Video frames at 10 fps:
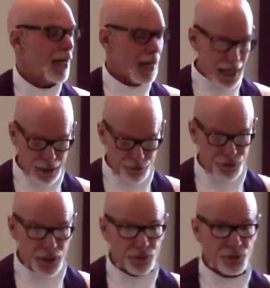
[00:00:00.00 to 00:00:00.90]

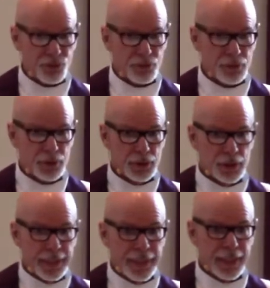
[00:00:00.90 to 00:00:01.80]
Caiaphas.
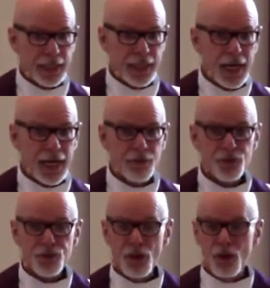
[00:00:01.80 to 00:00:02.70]
And
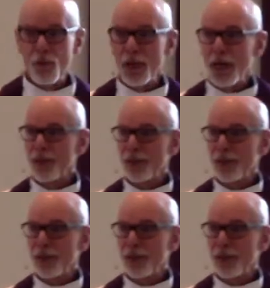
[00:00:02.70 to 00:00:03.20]
Caiaphas, so uh, the